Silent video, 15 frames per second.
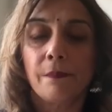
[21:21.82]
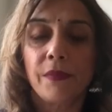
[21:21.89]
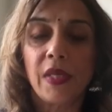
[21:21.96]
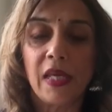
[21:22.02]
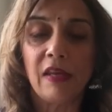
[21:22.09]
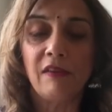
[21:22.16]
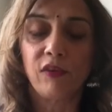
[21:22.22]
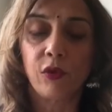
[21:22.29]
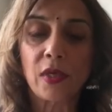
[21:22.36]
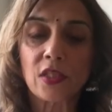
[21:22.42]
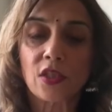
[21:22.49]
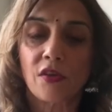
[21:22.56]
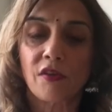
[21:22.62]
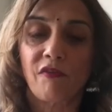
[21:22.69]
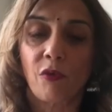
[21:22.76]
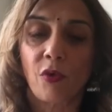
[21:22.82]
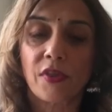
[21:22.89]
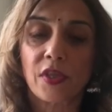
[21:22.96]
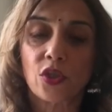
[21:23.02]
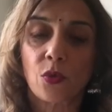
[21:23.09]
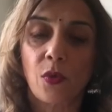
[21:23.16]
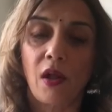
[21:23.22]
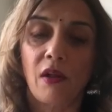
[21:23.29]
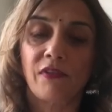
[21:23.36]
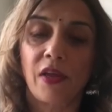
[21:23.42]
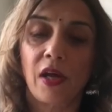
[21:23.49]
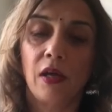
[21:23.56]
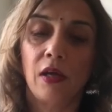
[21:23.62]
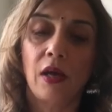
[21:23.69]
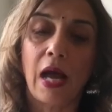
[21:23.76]
The influence on the 4th and 12th
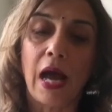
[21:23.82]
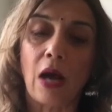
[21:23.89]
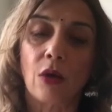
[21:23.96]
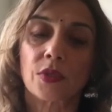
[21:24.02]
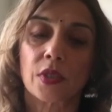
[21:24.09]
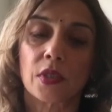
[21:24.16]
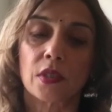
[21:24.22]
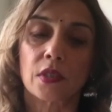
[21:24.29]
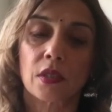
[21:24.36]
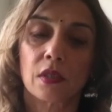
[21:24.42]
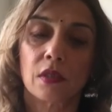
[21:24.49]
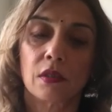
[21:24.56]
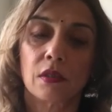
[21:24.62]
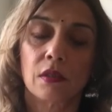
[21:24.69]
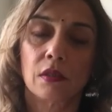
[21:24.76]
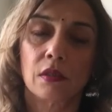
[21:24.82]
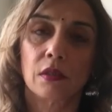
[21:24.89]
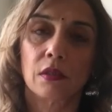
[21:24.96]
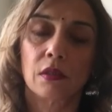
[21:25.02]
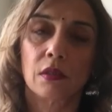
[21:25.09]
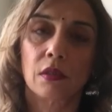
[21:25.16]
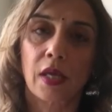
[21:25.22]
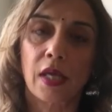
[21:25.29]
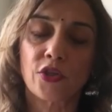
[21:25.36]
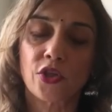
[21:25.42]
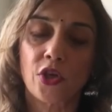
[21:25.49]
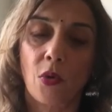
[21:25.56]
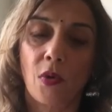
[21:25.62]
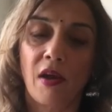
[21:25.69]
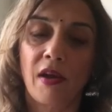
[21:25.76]
houses can
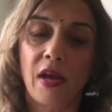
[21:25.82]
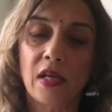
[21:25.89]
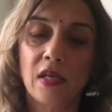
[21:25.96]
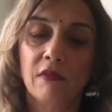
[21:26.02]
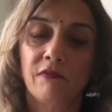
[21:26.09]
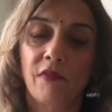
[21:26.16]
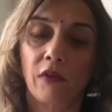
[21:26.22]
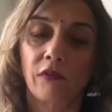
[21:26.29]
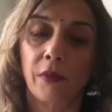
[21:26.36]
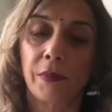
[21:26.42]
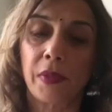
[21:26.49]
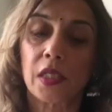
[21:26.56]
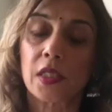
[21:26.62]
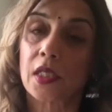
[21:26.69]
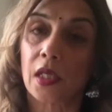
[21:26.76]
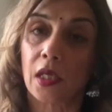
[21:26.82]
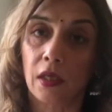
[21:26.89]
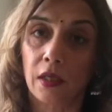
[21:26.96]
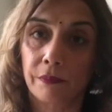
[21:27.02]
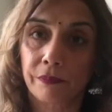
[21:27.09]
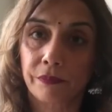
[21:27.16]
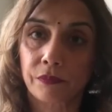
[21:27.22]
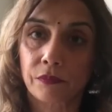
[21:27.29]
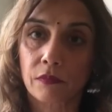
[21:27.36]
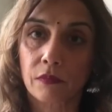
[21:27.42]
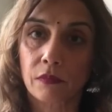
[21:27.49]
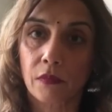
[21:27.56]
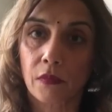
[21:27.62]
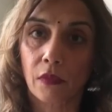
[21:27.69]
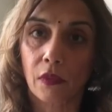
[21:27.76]
show a hidden vulnerability
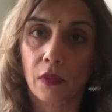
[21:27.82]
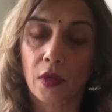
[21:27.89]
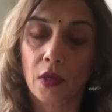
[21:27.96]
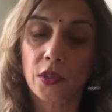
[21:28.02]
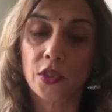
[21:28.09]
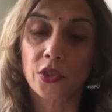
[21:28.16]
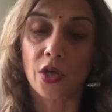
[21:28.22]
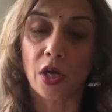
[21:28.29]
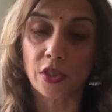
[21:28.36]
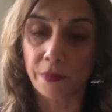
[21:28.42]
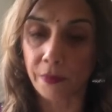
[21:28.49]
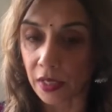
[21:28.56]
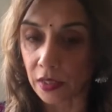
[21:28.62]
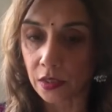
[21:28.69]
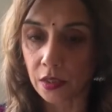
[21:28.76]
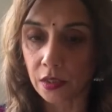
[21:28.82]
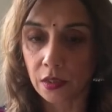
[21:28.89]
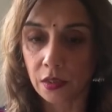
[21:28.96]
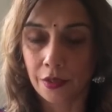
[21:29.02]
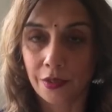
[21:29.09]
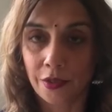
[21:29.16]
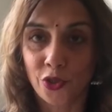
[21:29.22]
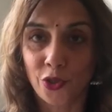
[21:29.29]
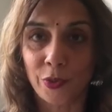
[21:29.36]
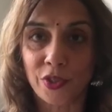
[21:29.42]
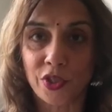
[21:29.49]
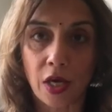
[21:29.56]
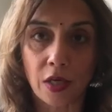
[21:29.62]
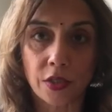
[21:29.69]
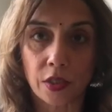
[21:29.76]
to judgment, to
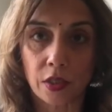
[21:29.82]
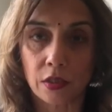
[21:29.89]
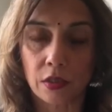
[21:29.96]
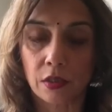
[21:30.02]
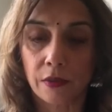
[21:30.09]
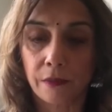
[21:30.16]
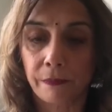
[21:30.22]
rejection,